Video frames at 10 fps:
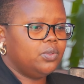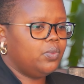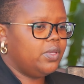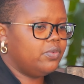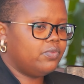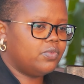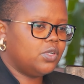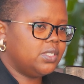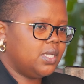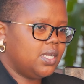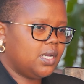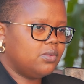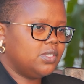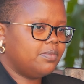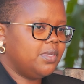We've gotten an
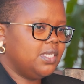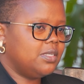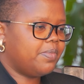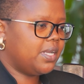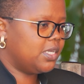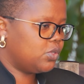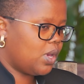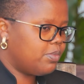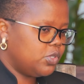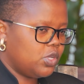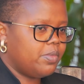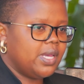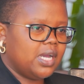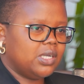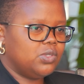accountability partner. So Amos, you're
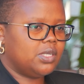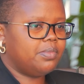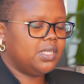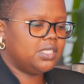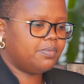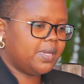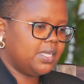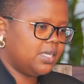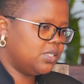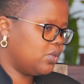my accountability partner.